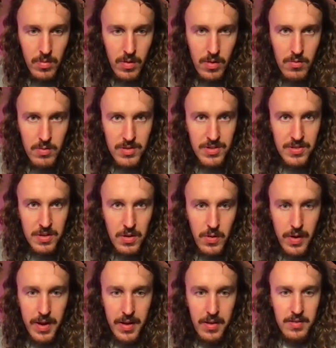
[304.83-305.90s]
which is
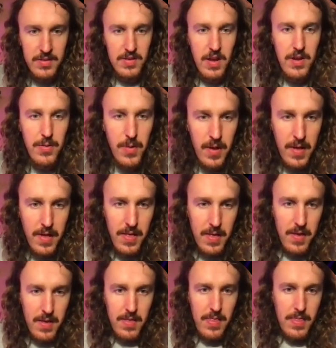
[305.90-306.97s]
annoying. So
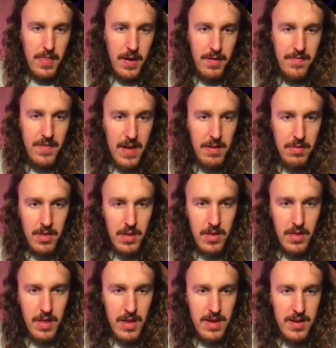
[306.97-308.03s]
I found that
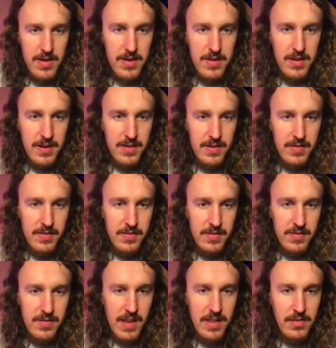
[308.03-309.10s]
the
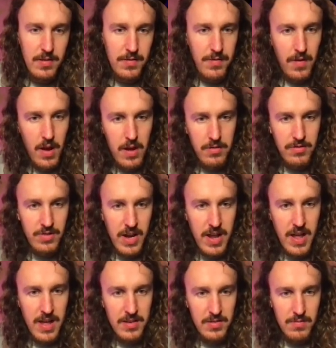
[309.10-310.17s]

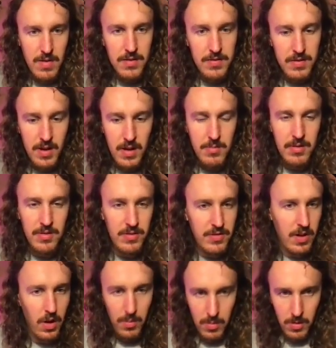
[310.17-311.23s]
TensorFlow.js runtime is just a
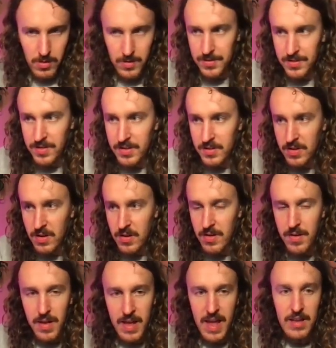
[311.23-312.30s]
lot more consistent.
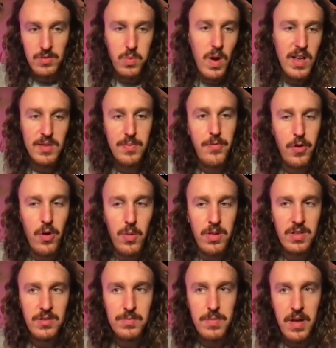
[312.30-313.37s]
It has worse
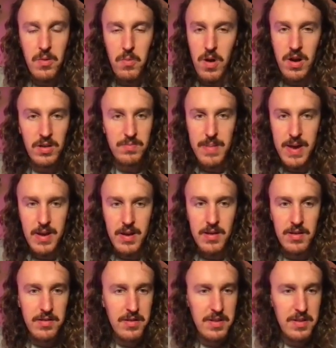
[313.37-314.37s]
performance, but it works better